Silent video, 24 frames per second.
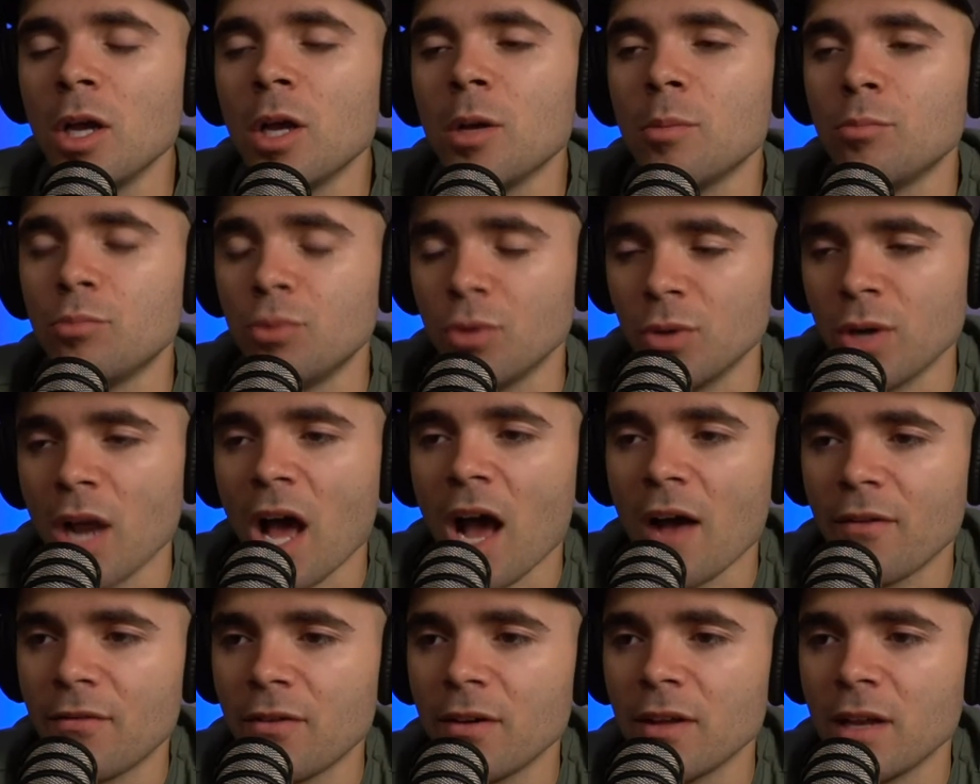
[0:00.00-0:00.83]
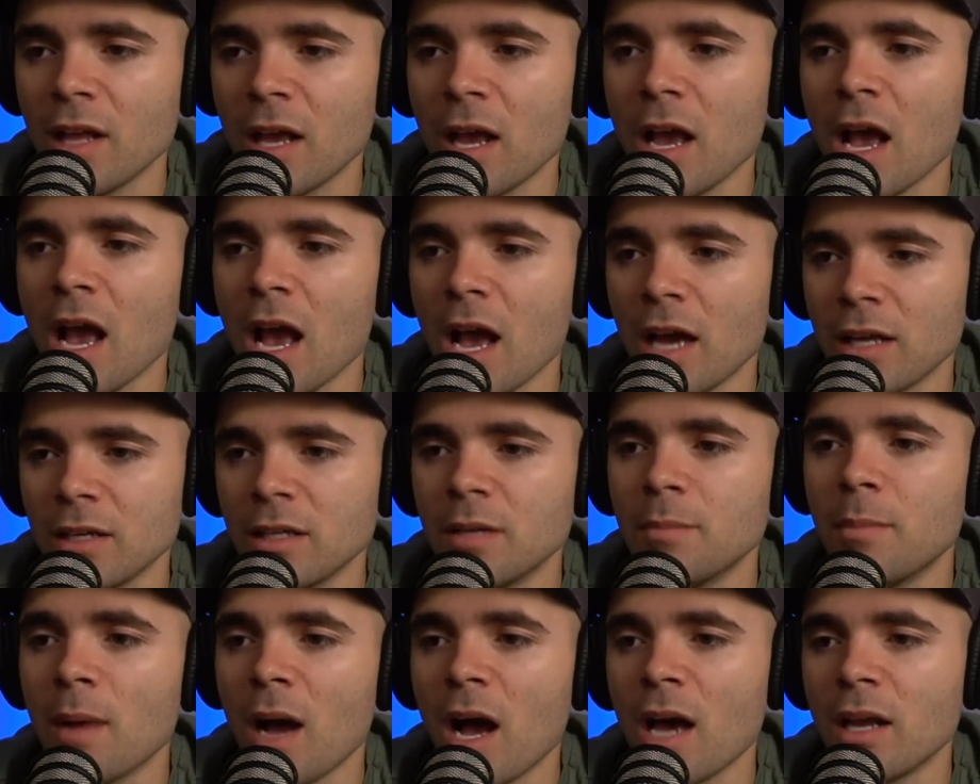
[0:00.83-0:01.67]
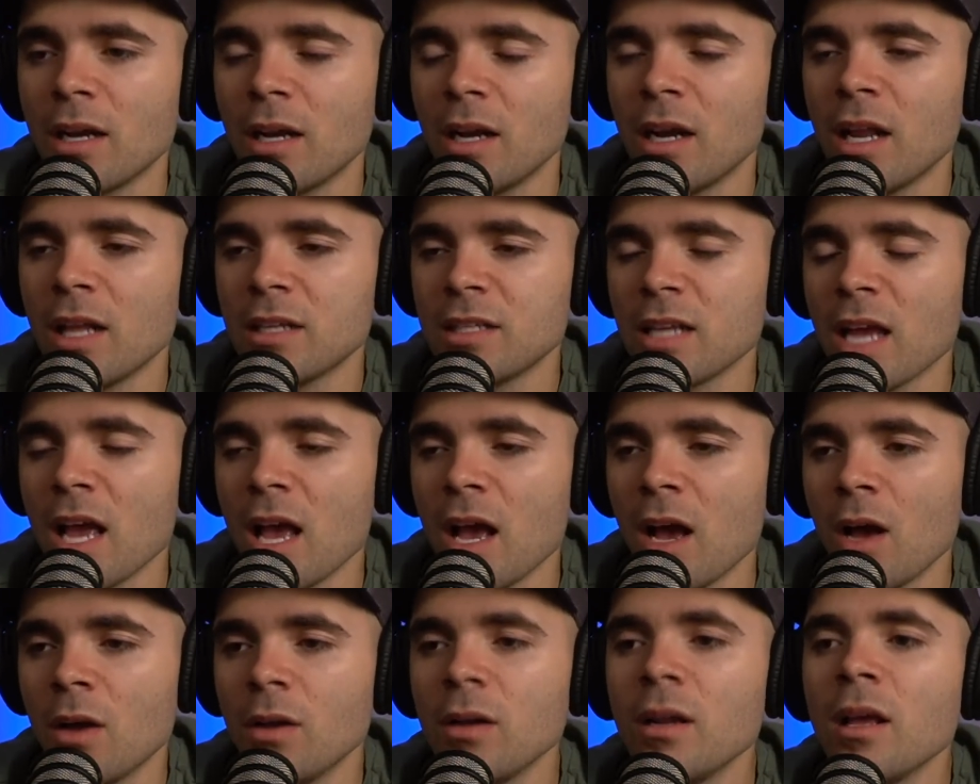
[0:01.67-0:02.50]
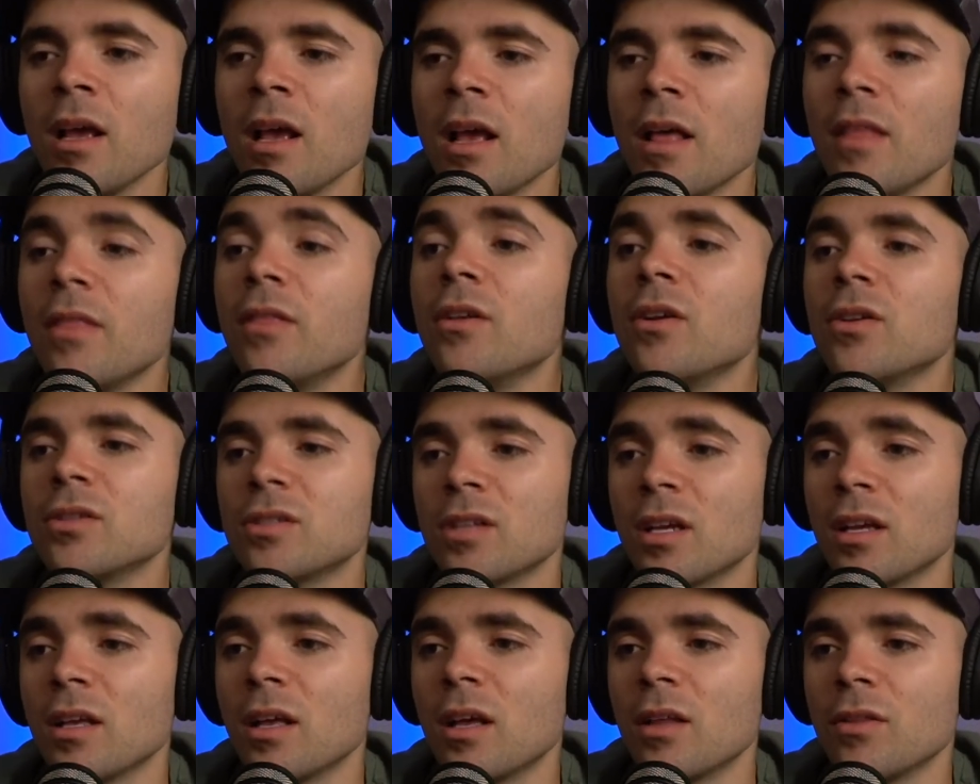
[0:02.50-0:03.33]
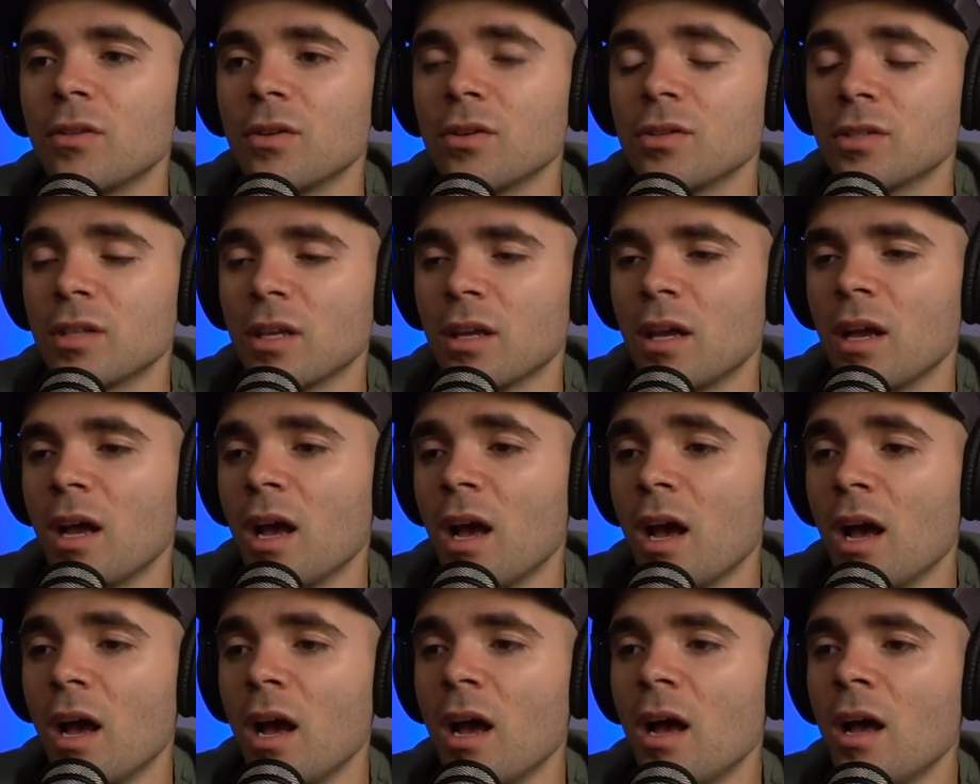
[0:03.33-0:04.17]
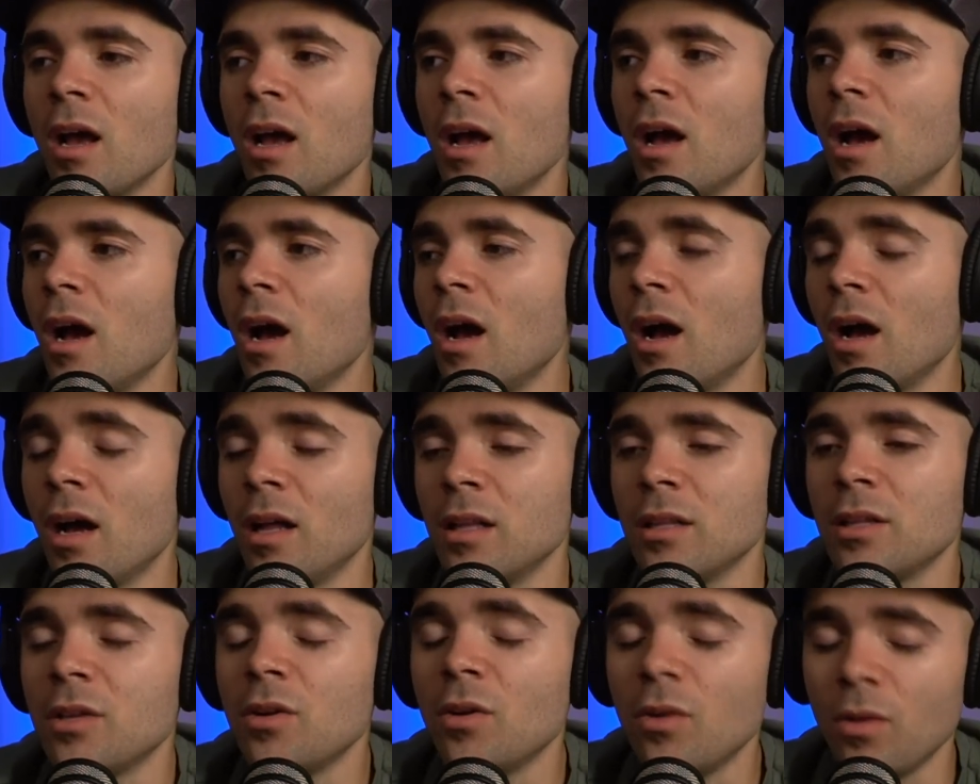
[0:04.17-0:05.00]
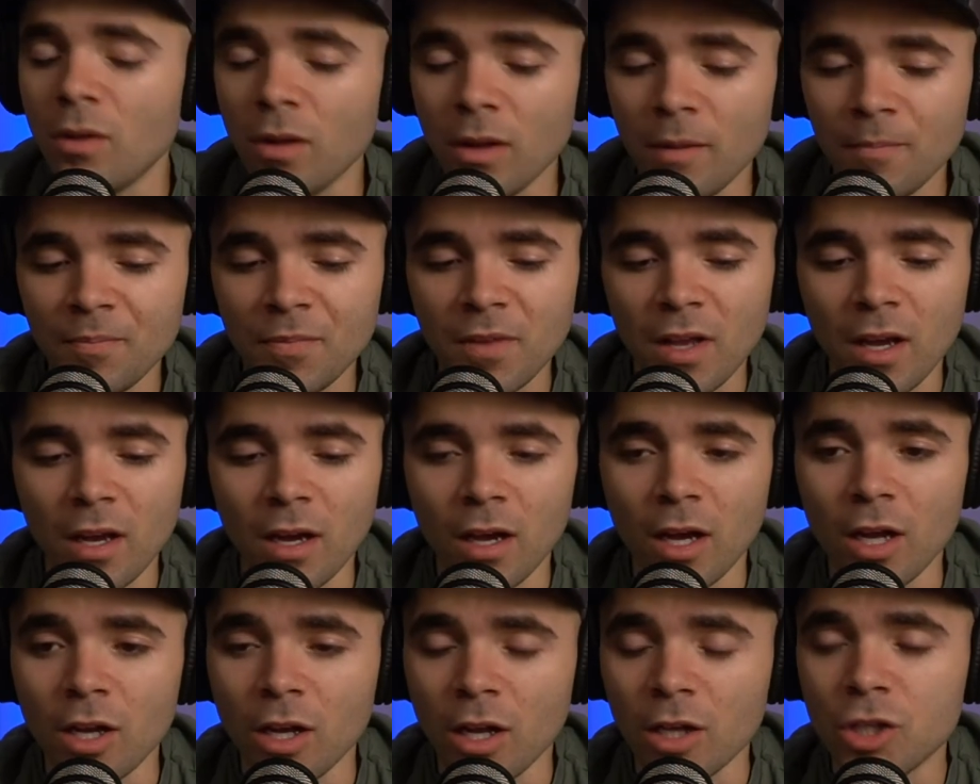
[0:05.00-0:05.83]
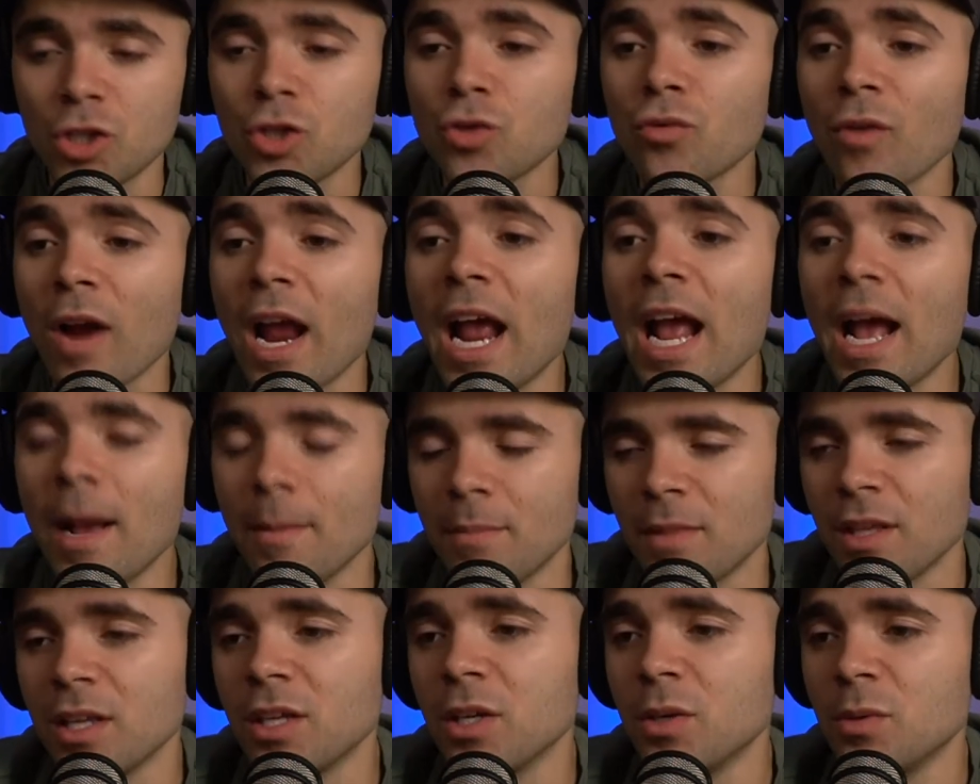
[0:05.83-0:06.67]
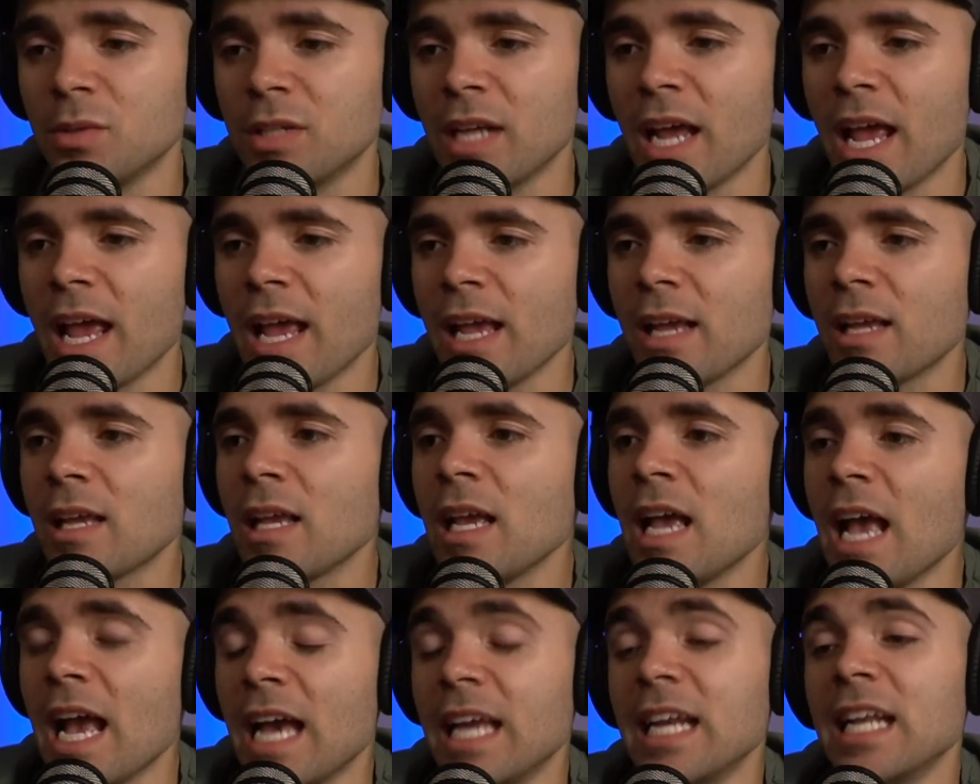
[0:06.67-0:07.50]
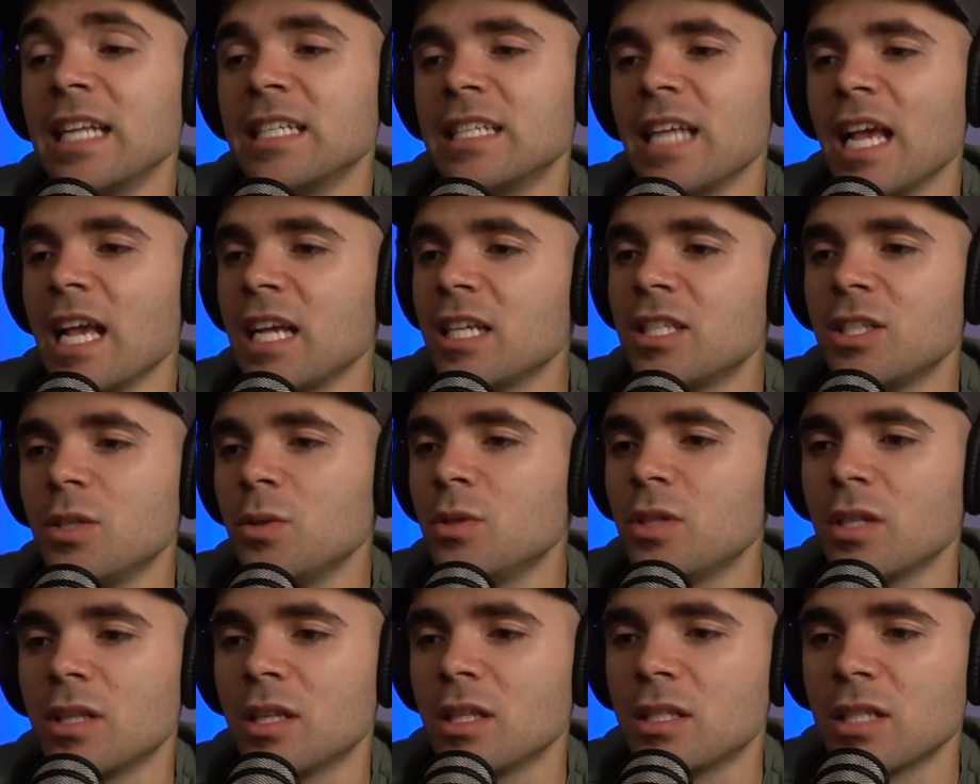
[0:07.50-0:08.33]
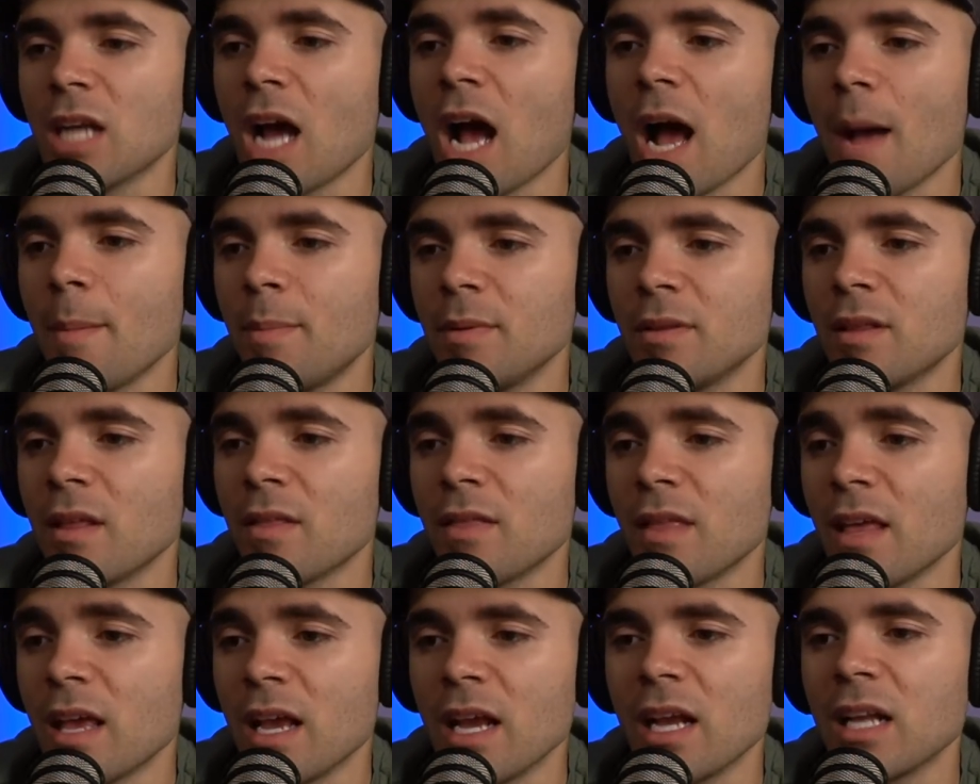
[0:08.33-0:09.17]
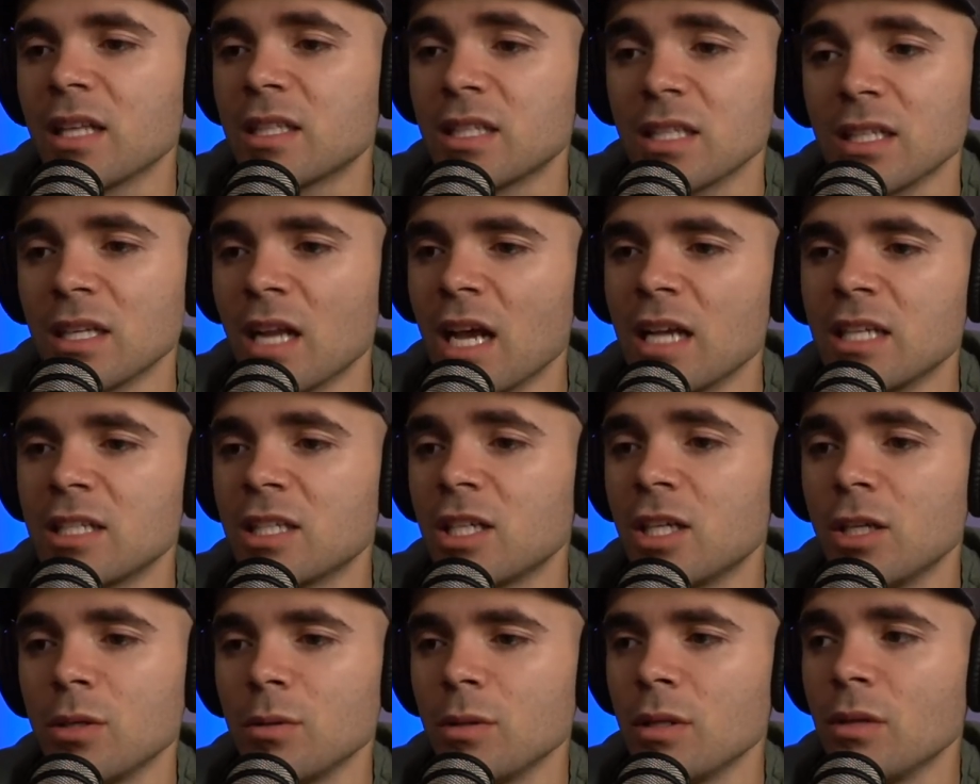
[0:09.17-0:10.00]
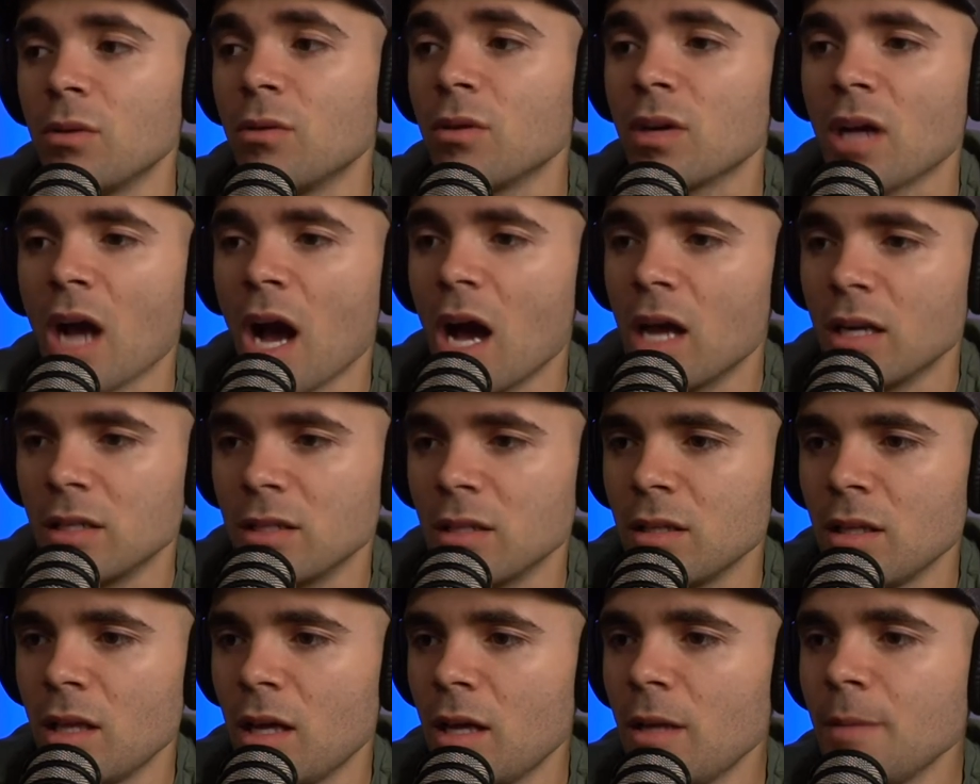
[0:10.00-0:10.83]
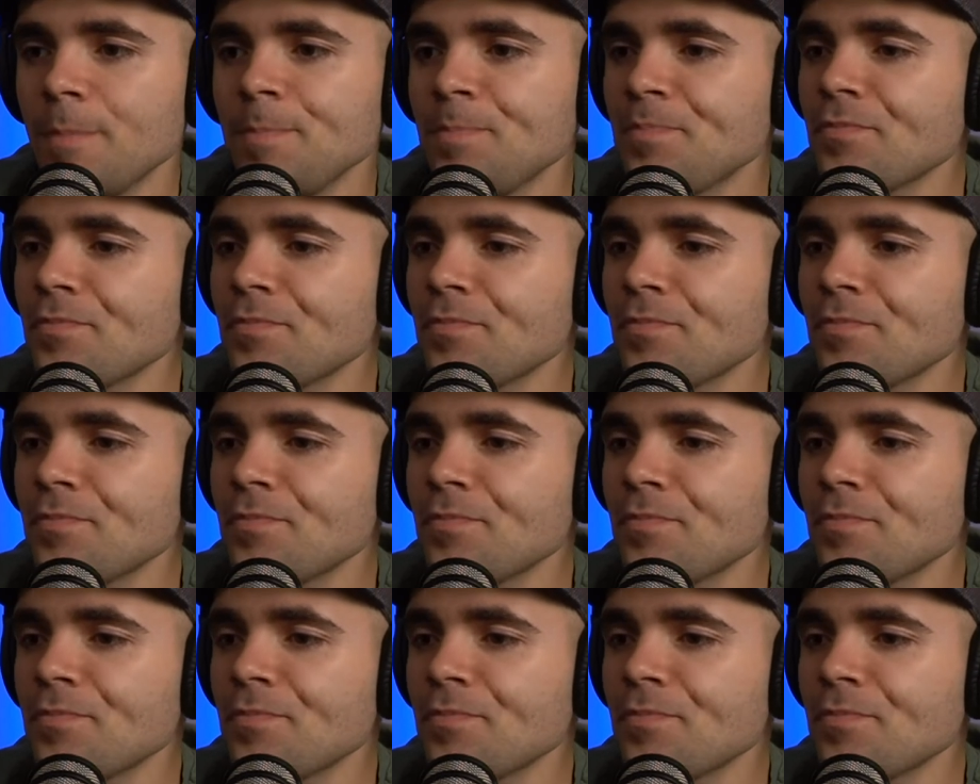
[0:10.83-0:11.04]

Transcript: Brunafa and Handabanana town. There's a little a tram that you take, and it takes you to the top of the thing. It's a nice, cute little gondola.